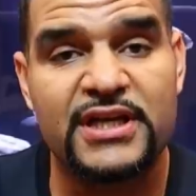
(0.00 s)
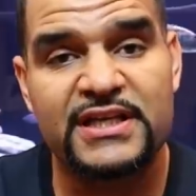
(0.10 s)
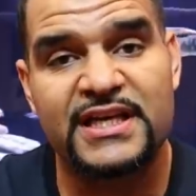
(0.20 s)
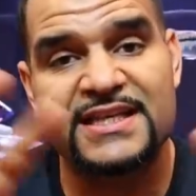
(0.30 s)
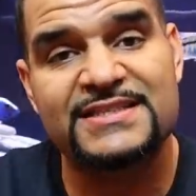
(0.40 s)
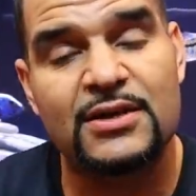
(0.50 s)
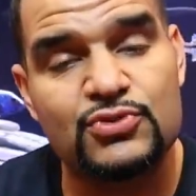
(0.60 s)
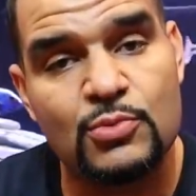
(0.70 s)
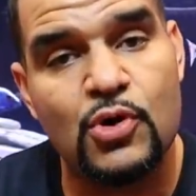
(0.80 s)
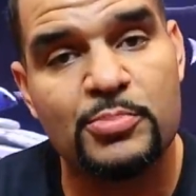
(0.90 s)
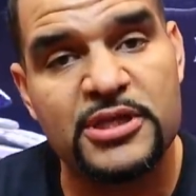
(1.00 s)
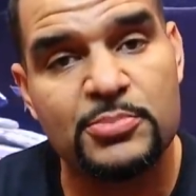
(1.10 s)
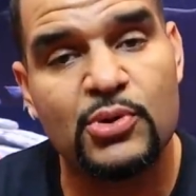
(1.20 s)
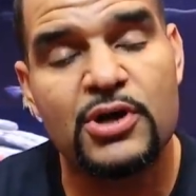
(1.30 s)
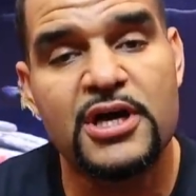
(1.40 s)
that it gets out to more
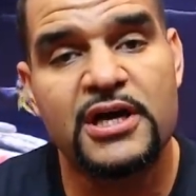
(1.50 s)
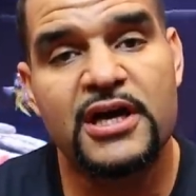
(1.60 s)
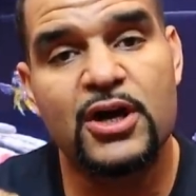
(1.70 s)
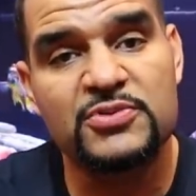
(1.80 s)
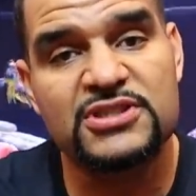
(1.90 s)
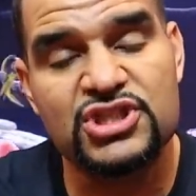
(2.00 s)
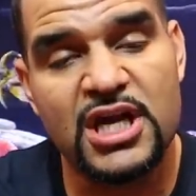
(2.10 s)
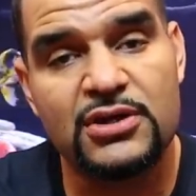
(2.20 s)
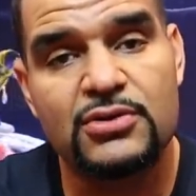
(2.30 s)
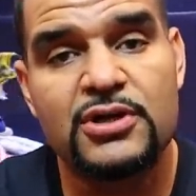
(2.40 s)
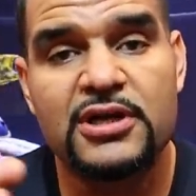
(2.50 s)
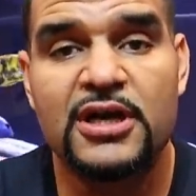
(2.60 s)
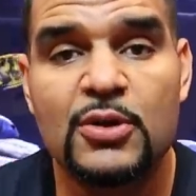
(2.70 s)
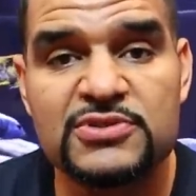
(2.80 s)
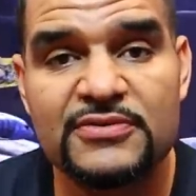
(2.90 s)
people. It helps the channel,
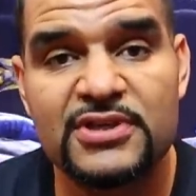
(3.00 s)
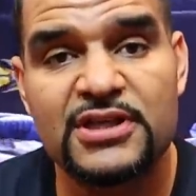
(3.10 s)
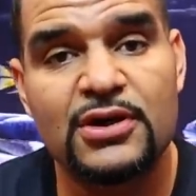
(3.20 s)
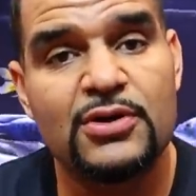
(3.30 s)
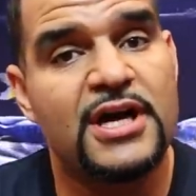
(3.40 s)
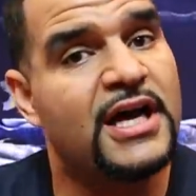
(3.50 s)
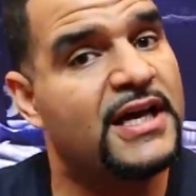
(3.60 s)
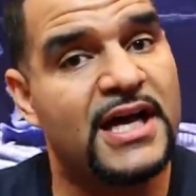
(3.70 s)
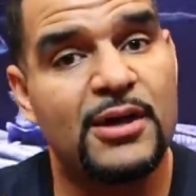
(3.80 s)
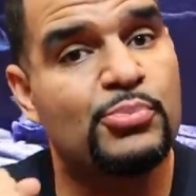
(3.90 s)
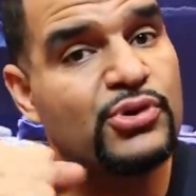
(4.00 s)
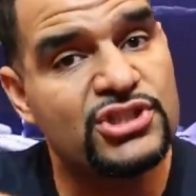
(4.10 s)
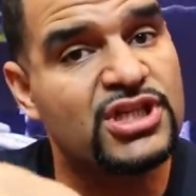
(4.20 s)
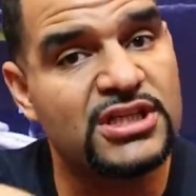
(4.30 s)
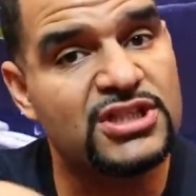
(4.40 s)
helps the video, and I
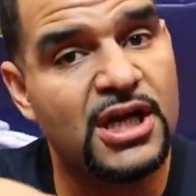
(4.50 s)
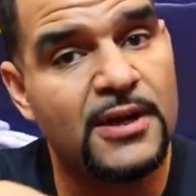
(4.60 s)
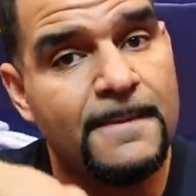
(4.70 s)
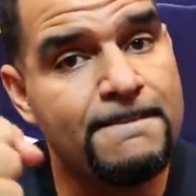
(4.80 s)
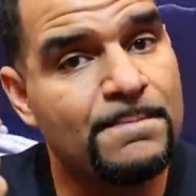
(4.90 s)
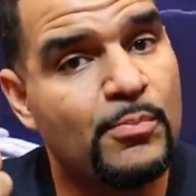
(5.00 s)
appreciate y'all.